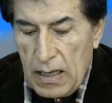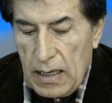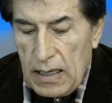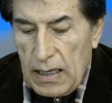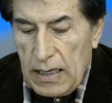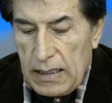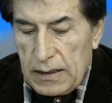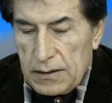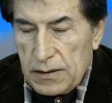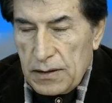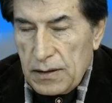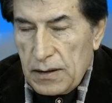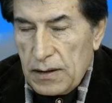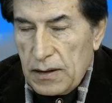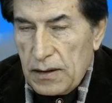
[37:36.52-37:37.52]
And
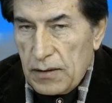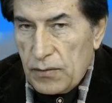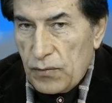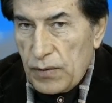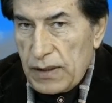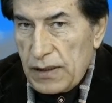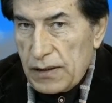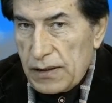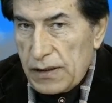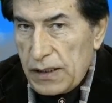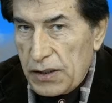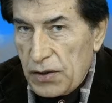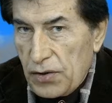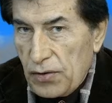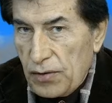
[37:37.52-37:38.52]
uh, with the
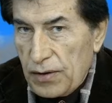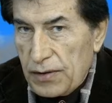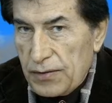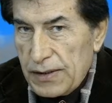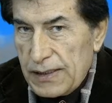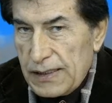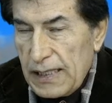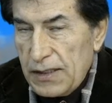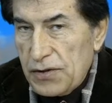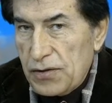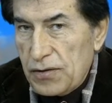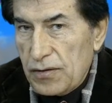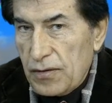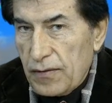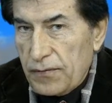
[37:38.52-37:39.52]

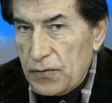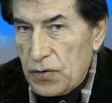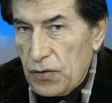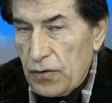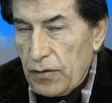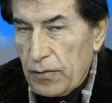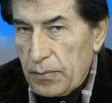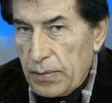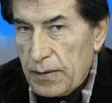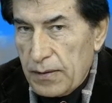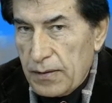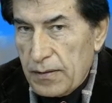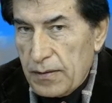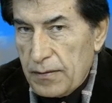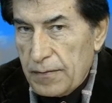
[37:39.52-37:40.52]
secularization of Europe
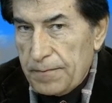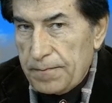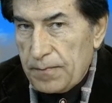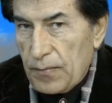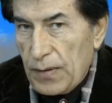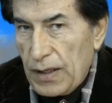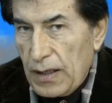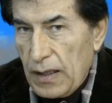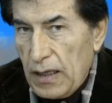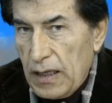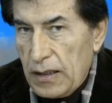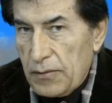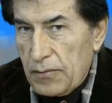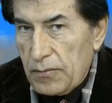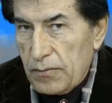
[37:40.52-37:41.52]

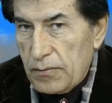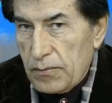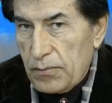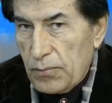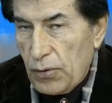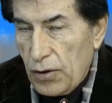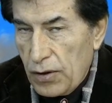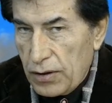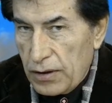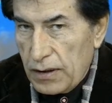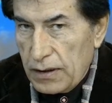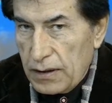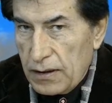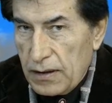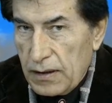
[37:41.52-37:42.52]
and
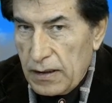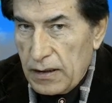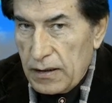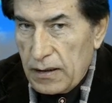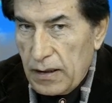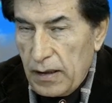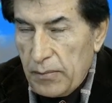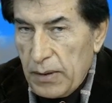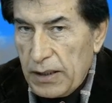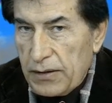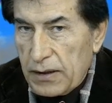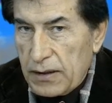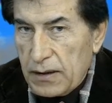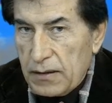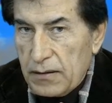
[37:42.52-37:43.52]
partly
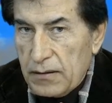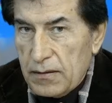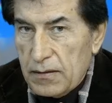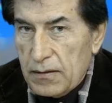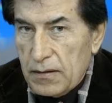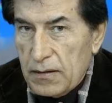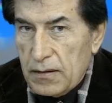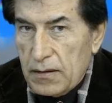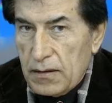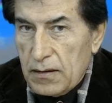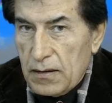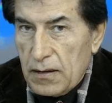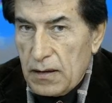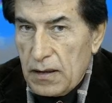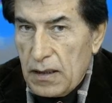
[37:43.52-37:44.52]
America,
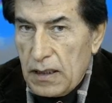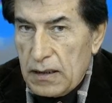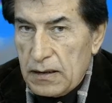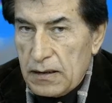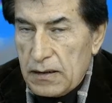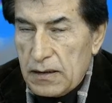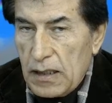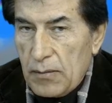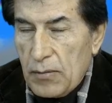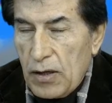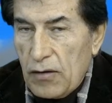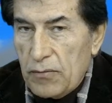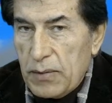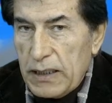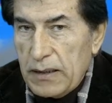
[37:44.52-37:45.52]
and somehow
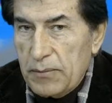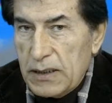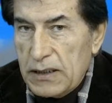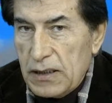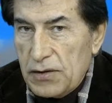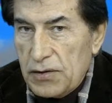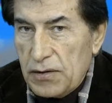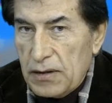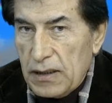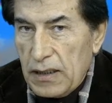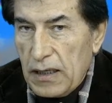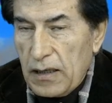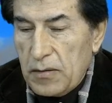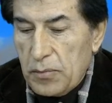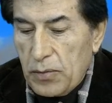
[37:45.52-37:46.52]
by imitation in
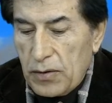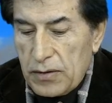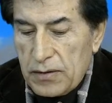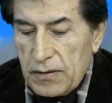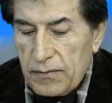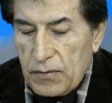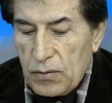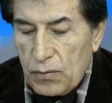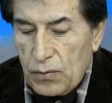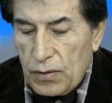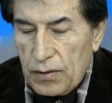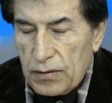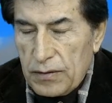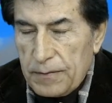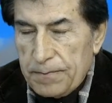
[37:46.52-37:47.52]
other parts of the world,